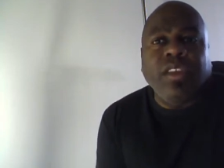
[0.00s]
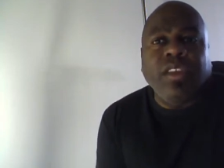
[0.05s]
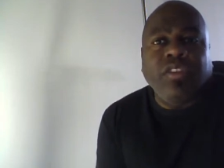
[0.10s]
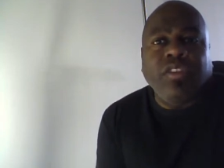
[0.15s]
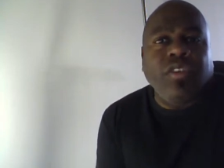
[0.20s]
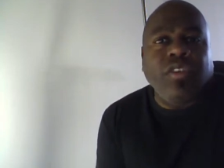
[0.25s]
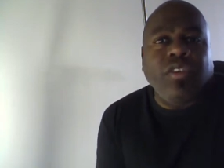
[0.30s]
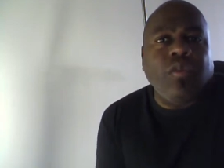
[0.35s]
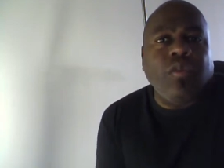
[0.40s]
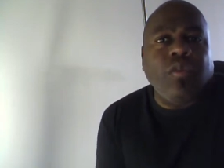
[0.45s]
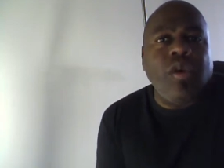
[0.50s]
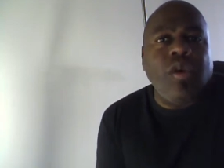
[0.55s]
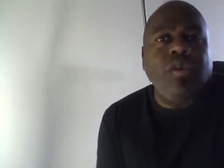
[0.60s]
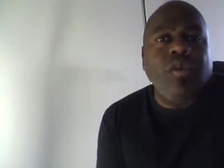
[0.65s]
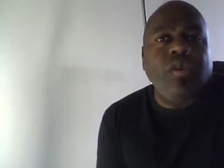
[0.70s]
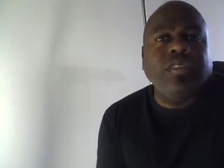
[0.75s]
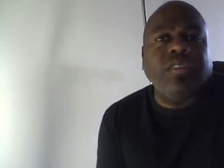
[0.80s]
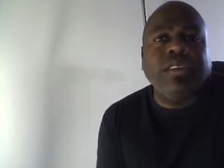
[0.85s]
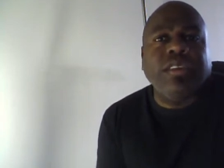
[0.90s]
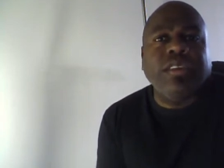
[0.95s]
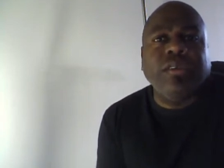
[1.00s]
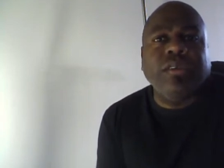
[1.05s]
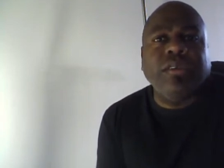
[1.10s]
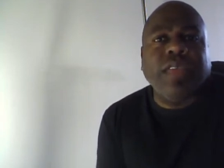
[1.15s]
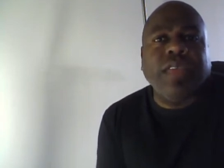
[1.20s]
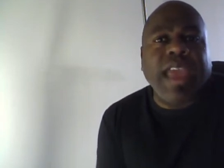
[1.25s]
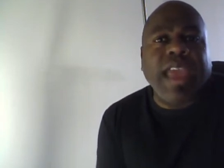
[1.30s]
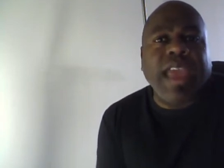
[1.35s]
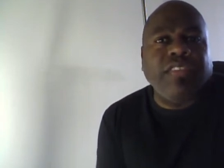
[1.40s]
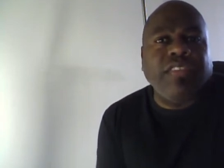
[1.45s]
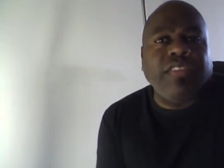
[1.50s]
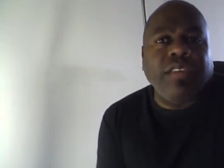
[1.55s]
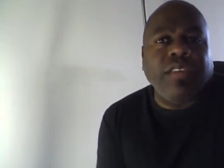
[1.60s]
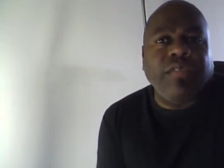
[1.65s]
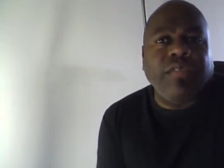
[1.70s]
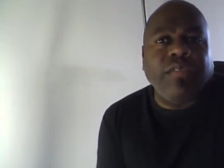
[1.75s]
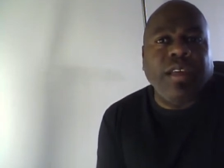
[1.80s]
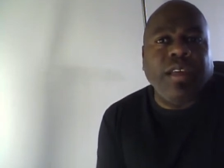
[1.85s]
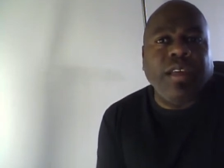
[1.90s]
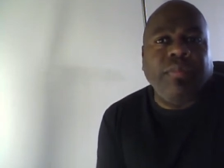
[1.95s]
took roles that you could actually
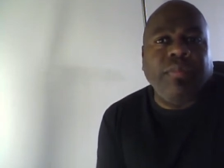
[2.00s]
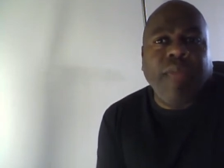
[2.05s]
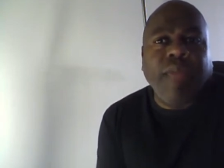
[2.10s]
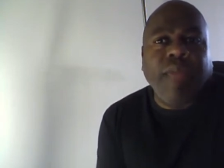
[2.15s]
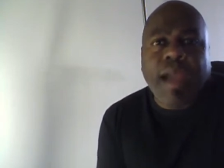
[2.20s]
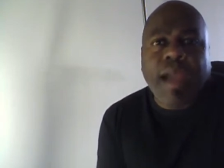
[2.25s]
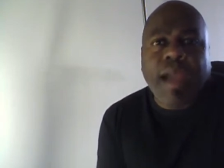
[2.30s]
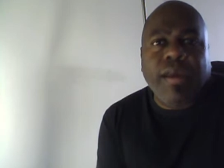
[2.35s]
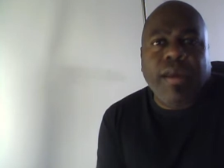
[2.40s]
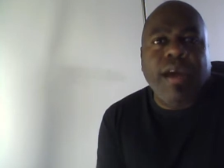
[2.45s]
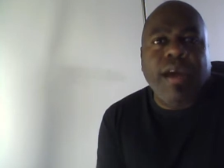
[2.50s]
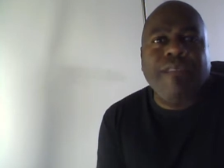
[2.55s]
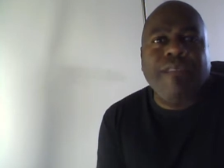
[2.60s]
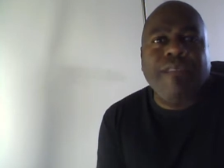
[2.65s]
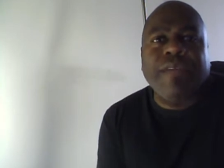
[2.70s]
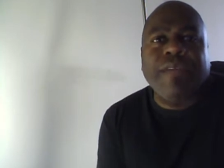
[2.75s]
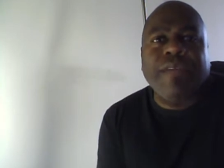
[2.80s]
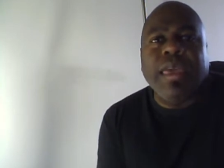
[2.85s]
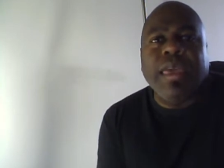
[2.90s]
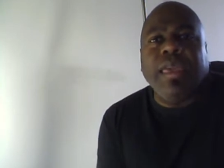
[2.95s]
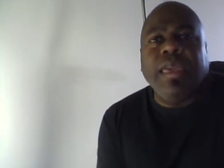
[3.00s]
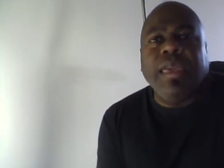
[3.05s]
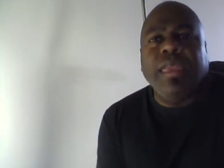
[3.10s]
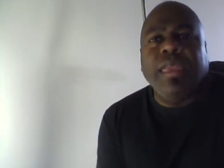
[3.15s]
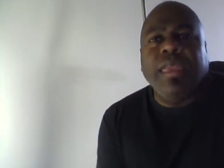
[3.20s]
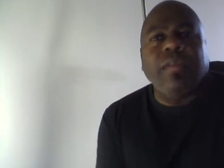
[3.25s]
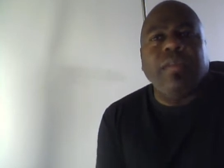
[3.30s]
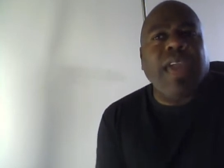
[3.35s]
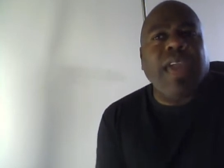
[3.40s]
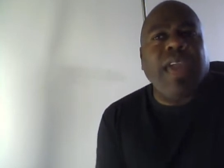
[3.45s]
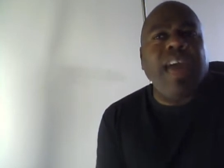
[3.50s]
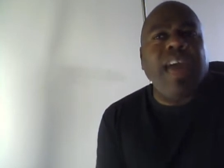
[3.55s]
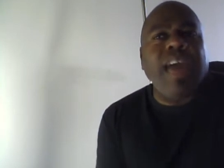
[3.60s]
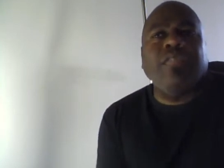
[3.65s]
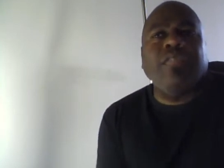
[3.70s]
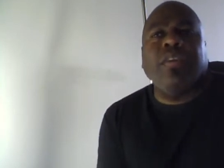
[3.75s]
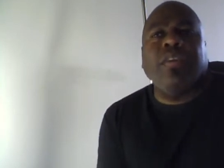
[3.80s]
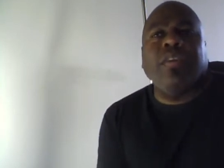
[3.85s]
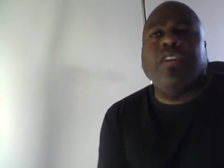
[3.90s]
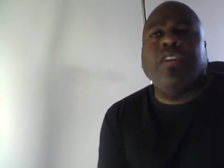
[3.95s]
feel proud of. You know, The
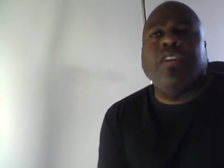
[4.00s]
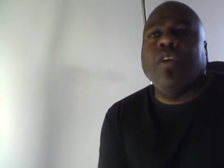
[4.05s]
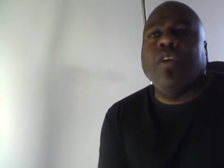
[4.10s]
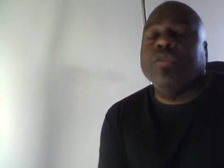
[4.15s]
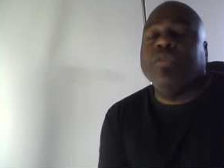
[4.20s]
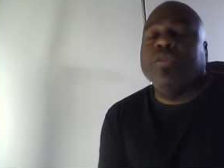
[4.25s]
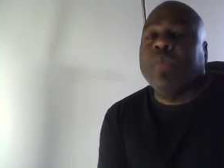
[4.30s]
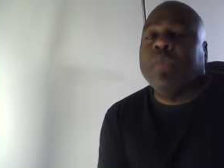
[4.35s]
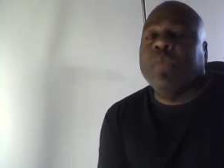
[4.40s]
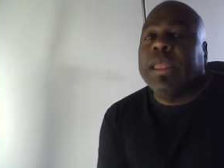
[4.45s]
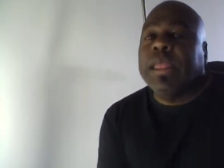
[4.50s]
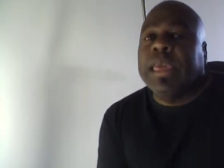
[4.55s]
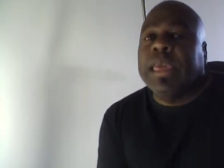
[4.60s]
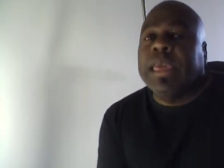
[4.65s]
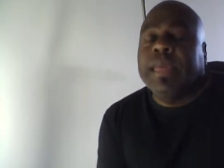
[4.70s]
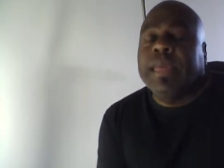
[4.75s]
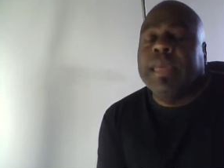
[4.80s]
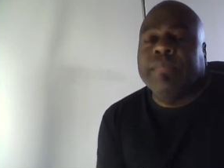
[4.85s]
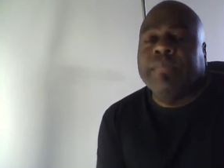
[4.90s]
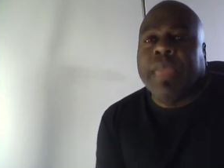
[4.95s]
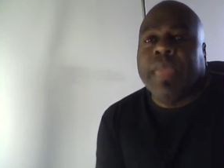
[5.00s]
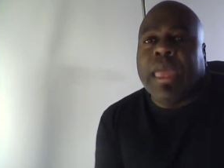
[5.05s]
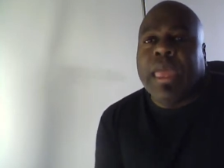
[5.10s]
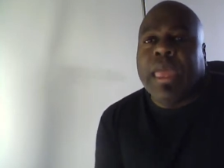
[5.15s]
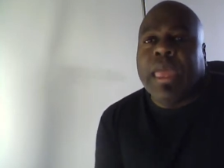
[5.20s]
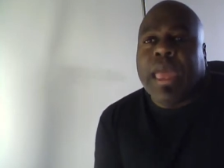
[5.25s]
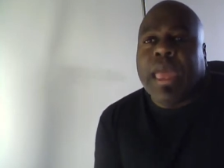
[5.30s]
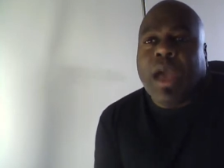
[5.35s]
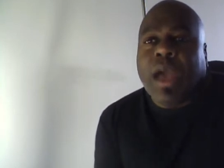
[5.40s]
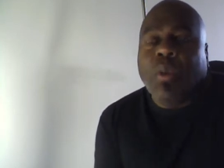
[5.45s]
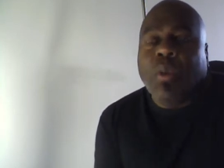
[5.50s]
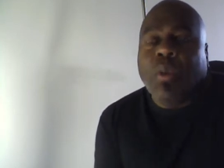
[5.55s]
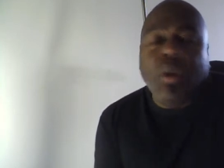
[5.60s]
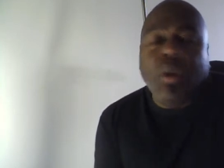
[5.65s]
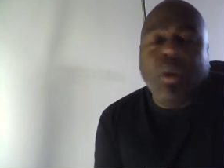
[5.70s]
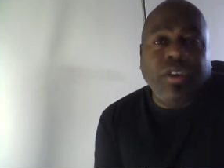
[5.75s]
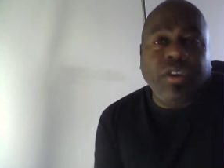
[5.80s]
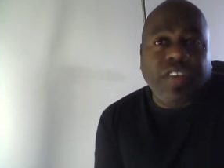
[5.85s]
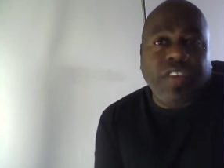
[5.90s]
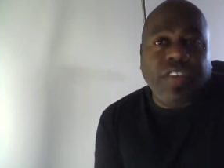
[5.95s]
Cosby Show was really a
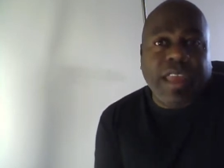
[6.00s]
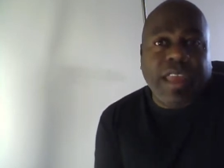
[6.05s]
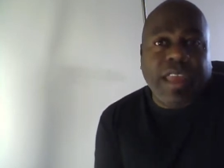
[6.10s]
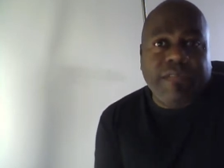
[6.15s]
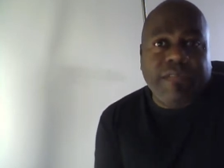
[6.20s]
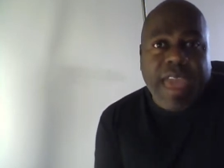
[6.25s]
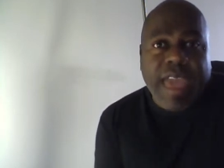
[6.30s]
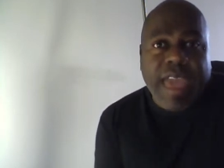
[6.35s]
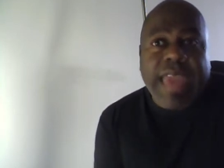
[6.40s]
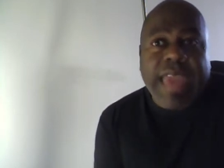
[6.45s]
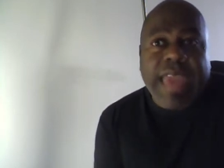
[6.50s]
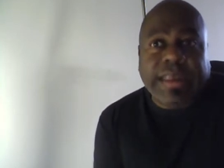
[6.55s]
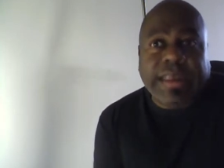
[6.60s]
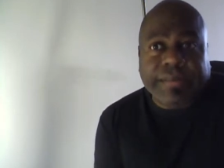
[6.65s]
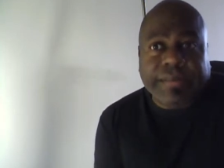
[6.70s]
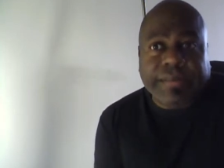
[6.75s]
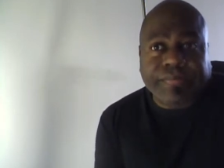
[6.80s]
watershed event.